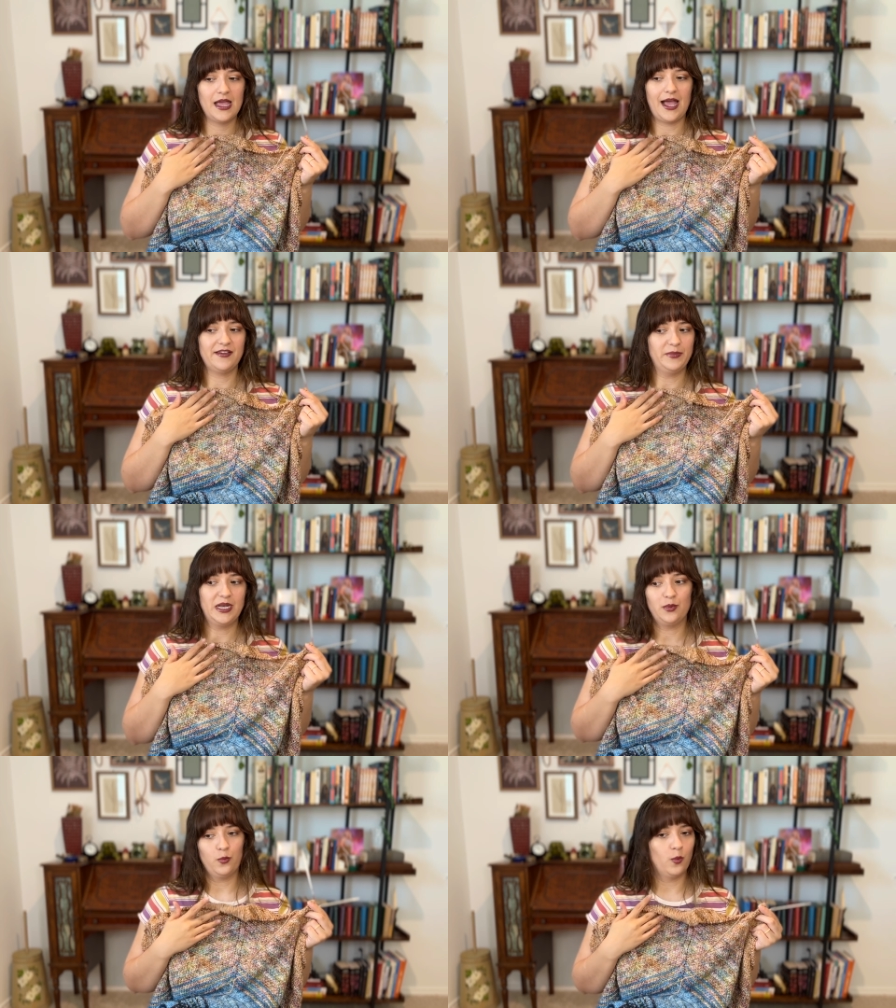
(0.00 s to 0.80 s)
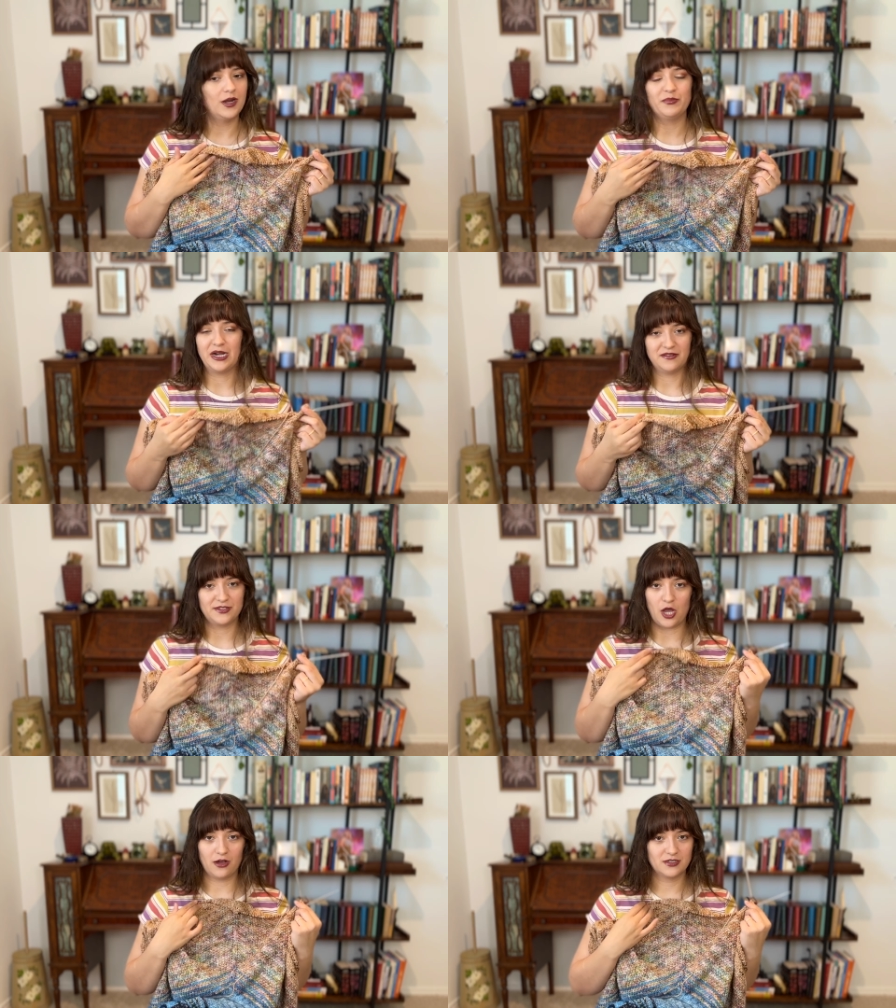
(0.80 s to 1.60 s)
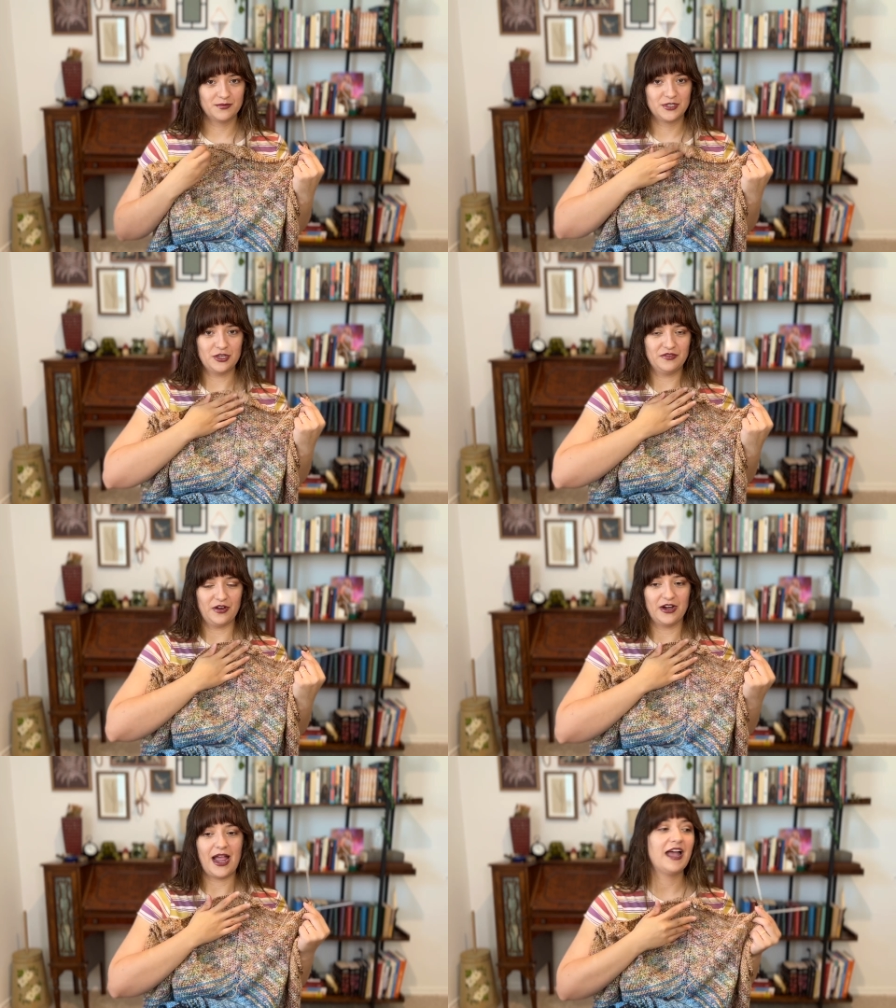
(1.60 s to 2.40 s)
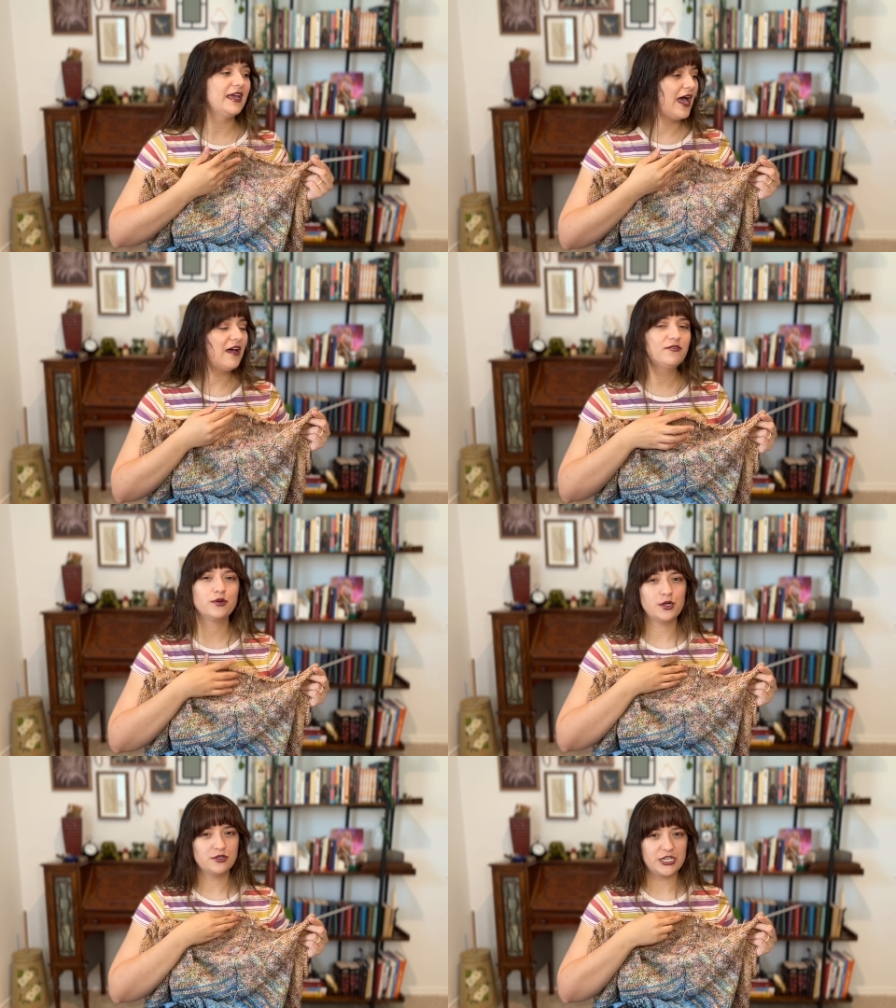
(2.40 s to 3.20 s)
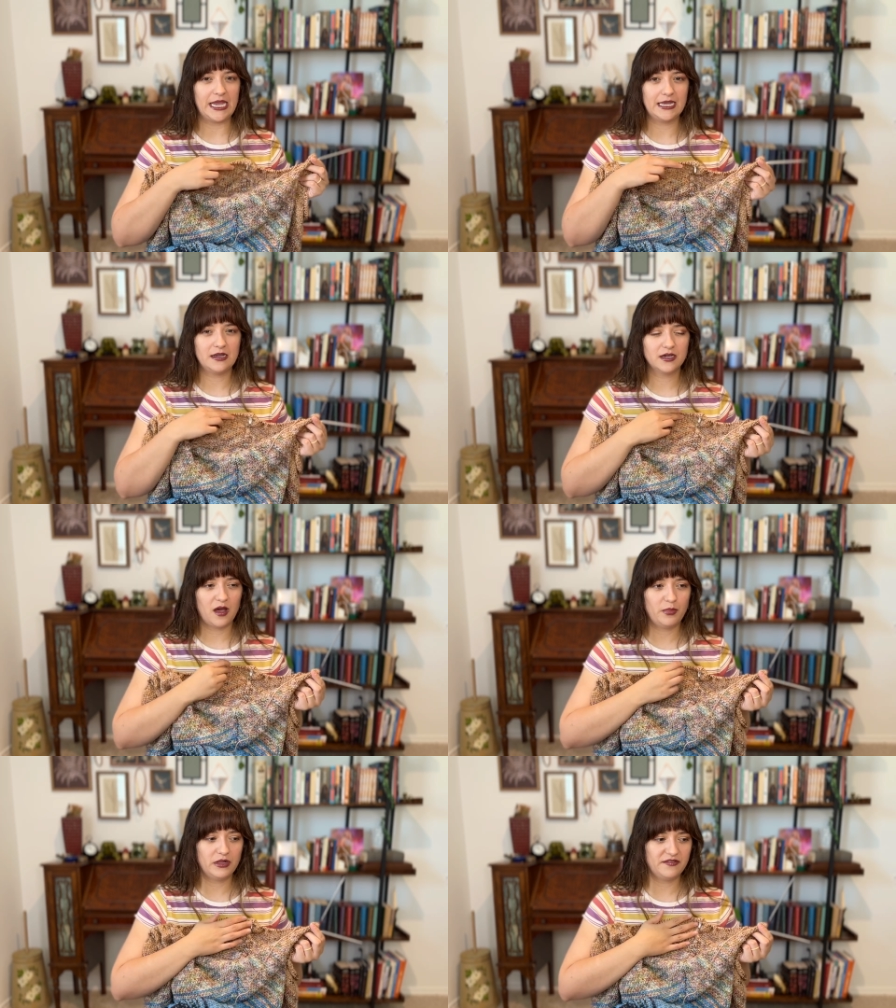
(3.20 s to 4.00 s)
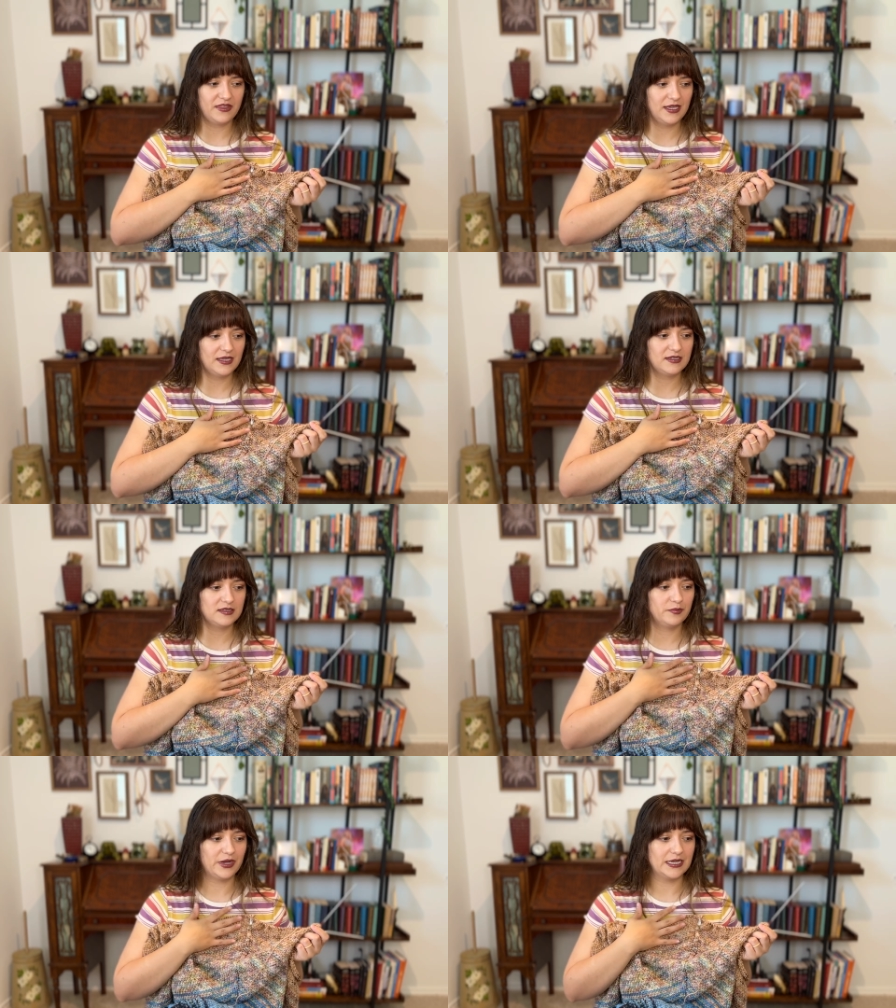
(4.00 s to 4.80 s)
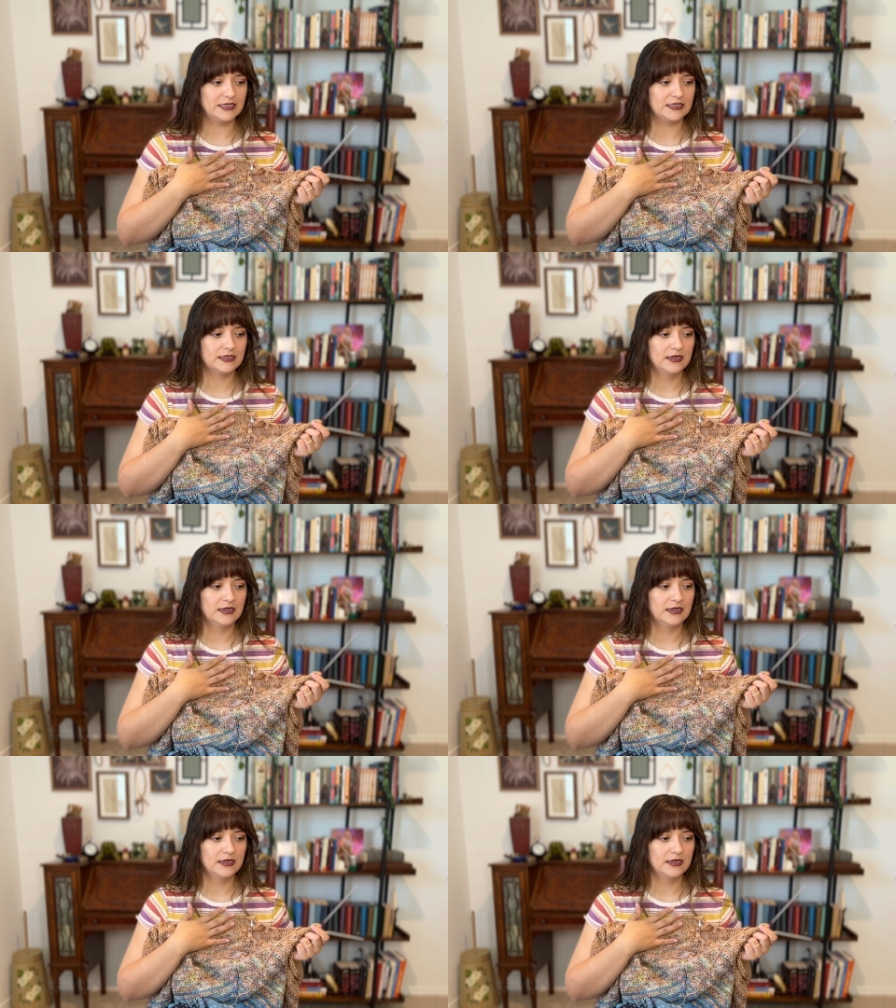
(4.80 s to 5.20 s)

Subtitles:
I've made 1 pair of socks so far. I have crocheted a couple of things, but